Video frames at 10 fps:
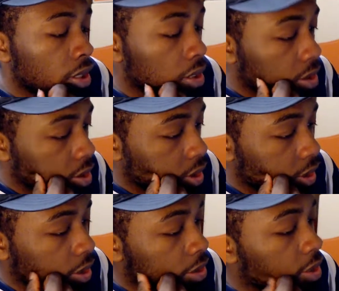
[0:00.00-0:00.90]
I
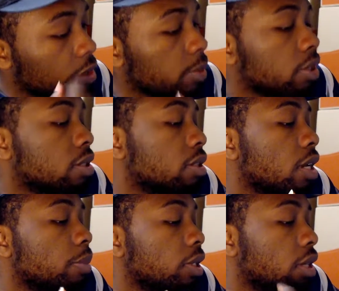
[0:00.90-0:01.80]
guess, I mean, it's the
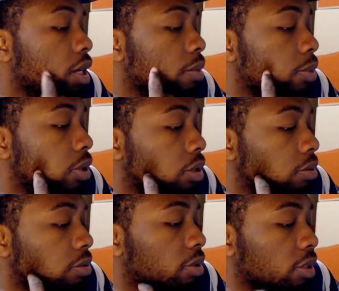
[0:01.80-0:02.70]
name of the game, but it
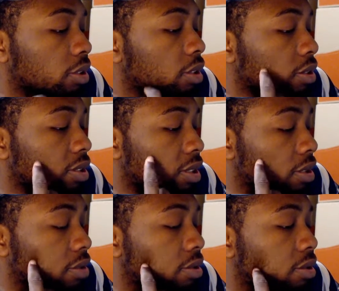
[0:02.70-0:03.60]
still
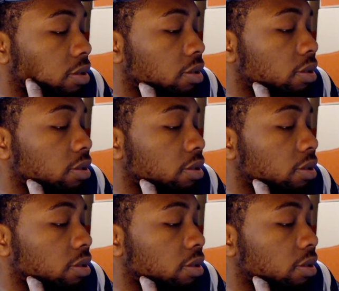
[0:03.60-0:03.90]
sucks.